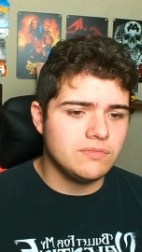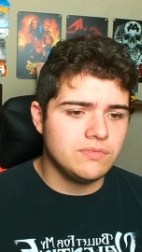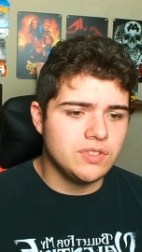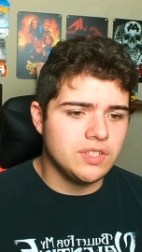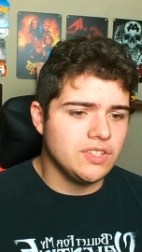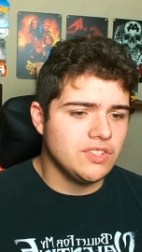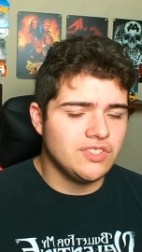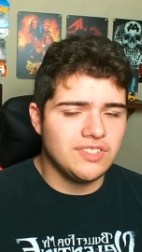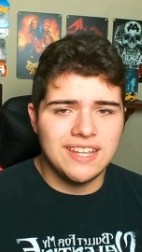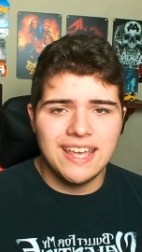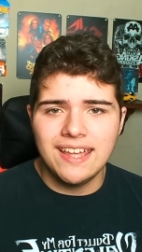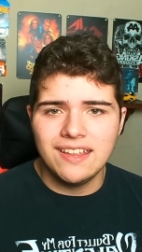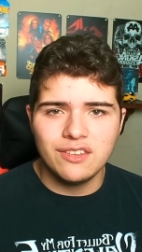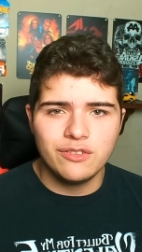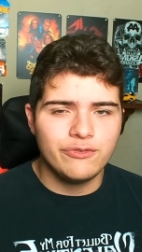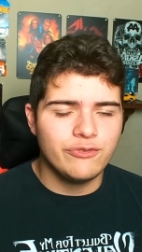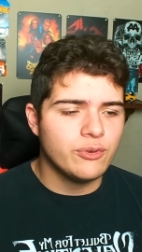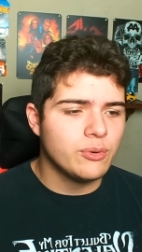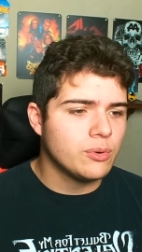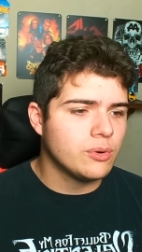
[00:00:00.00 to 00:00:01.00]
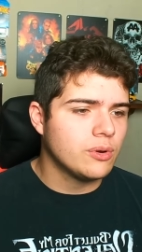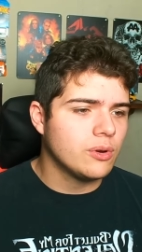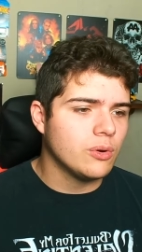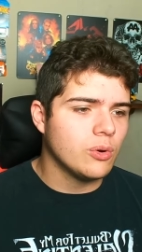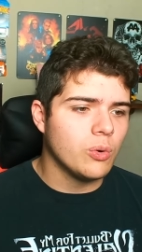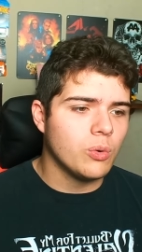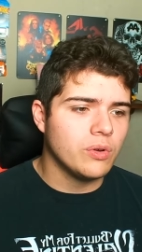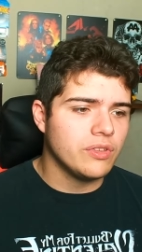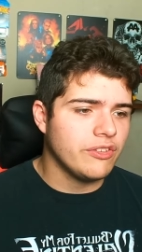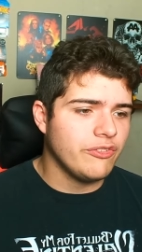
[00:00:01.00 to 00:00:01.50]
she stands for
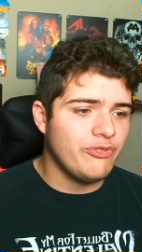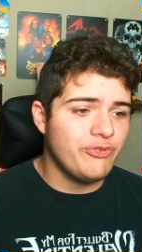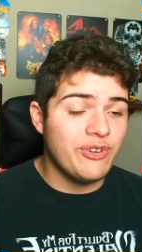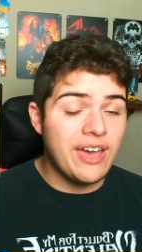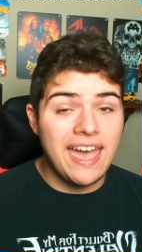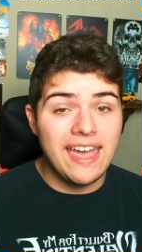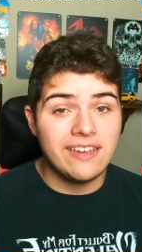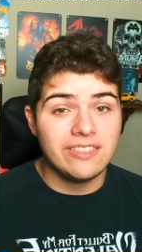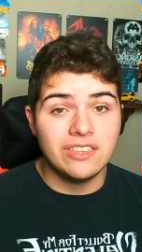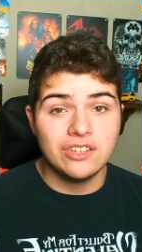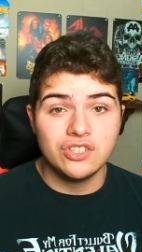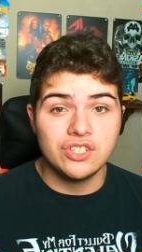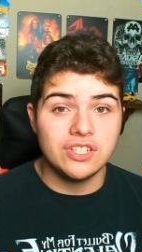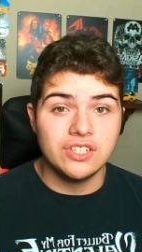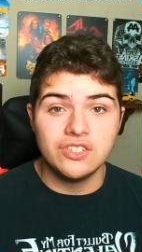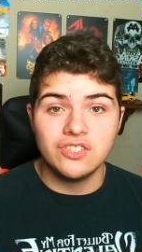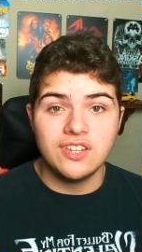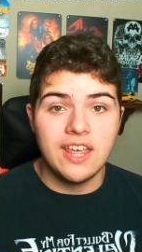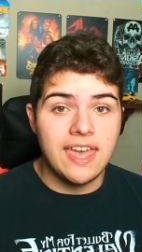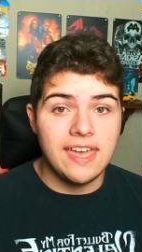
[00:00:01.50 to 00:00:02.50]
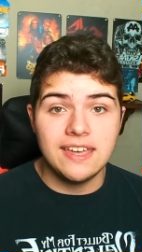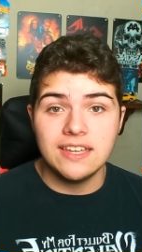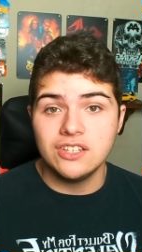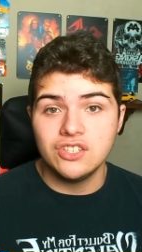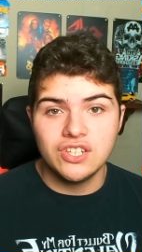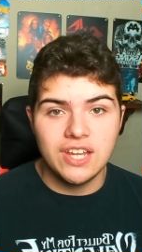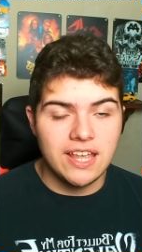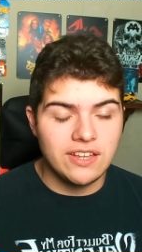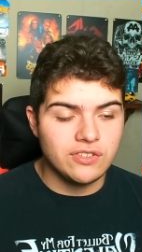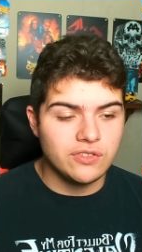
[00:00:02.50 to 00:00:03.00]
or the fact that she's taken
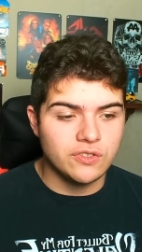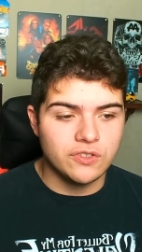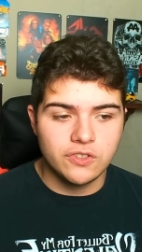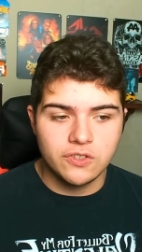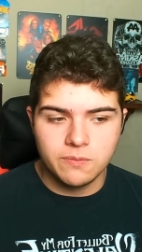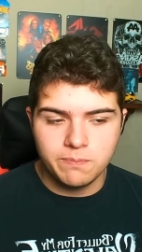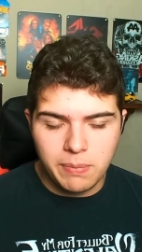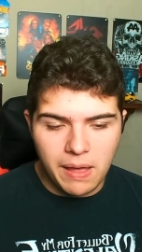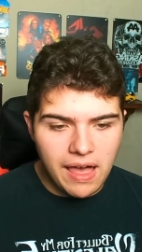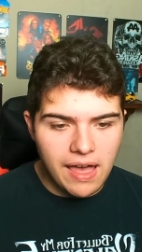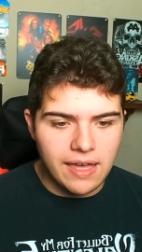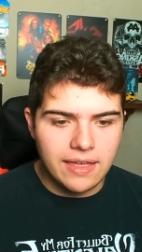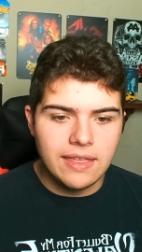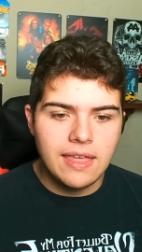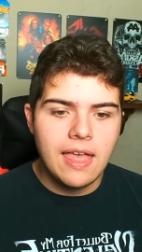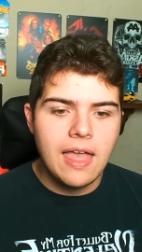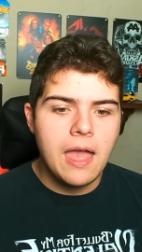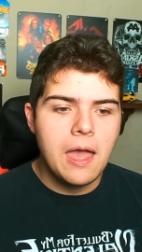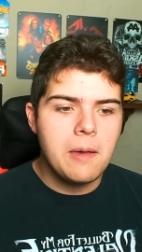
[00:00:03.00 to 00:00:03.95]
Chester's spot.